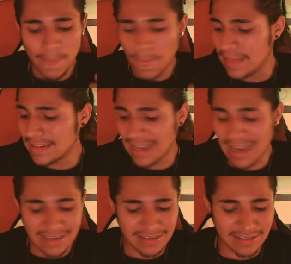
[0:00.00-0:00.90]
This
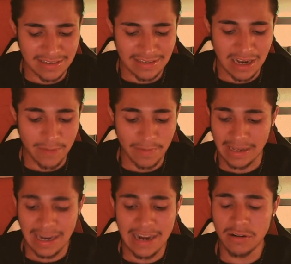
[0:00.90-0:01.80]
has to stop.
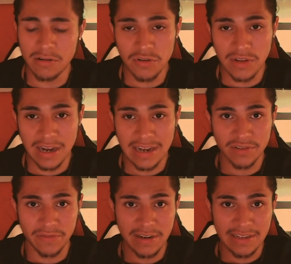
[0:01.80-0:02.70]
Like, I know you guys
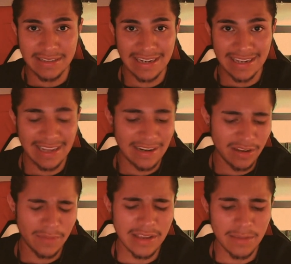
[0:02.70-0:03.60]
are very dedicated.
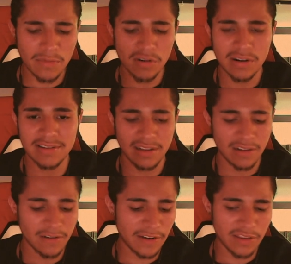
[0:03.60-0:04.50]
Let me get more cards to
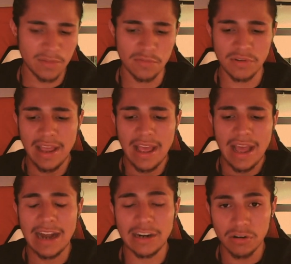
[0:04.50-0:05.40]
clarify the moon.
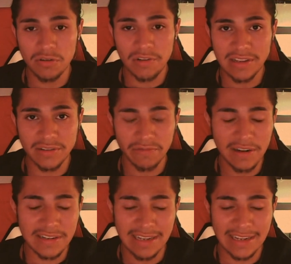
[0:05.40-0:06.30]
I know you guys are very
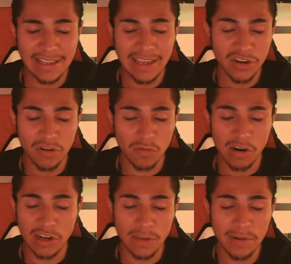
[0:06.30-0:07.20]
dedicated in your
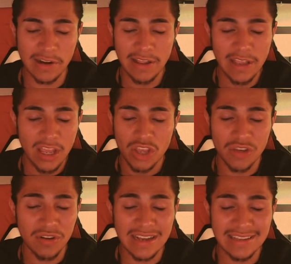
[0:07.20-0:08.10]
work, but you
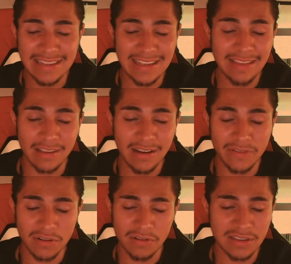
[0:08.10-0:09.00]
guys need love
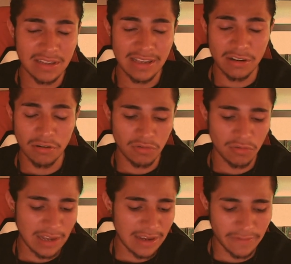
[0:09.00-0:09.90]
in order to, like, go through
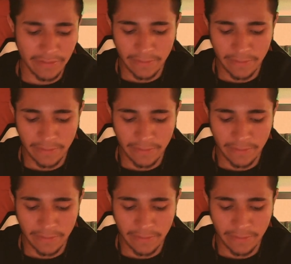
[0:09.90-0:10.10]
life.